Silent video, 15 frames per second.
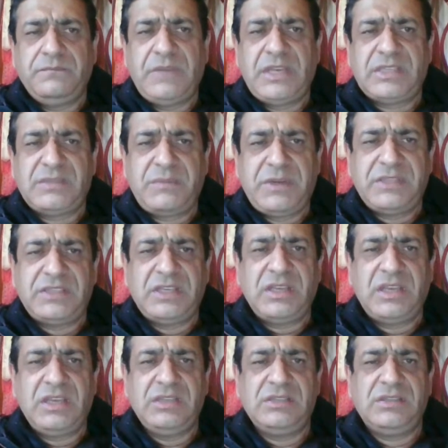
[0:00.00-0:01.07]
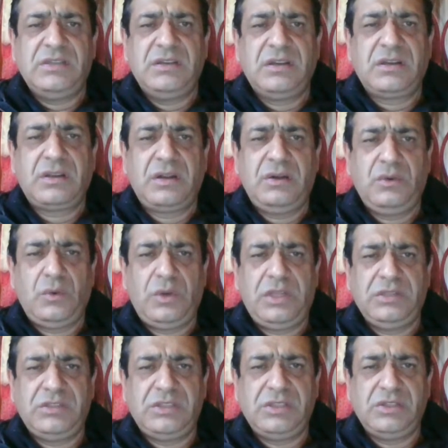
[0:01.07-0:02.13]
expressing his
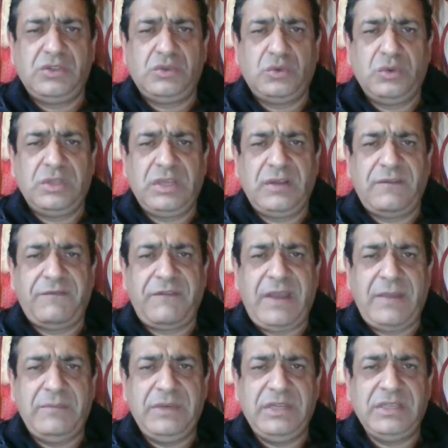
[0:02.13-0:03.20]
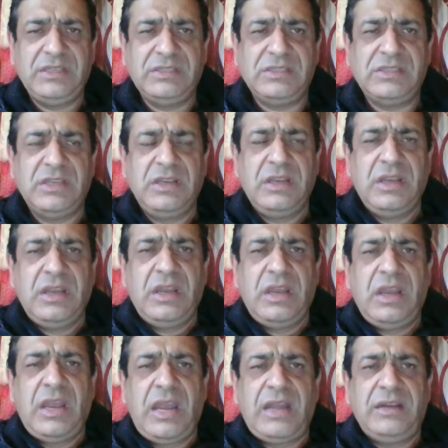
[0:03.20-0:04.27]
condolences to their families
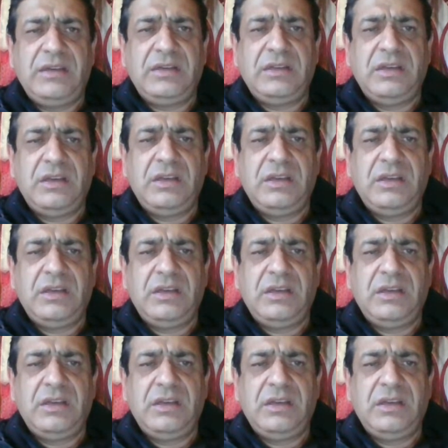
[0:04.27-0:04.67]
and